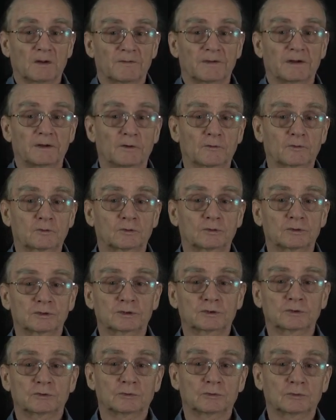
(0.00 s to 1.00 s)
Then of
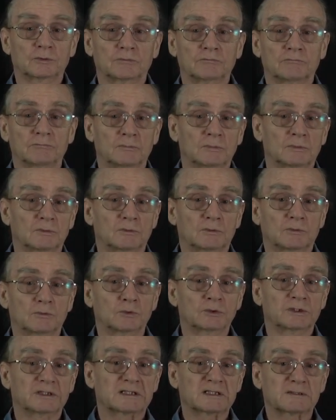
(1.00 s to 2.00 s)
course you
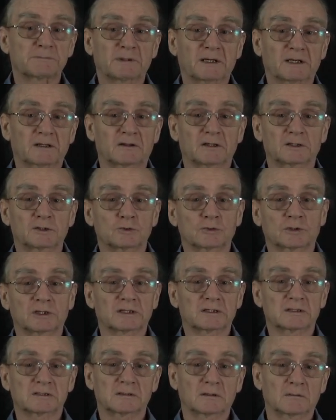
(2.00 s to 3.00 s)
would expect that you
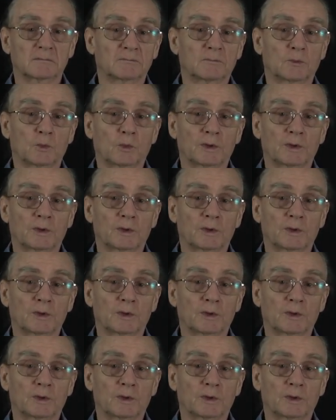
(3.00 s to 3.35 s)
get some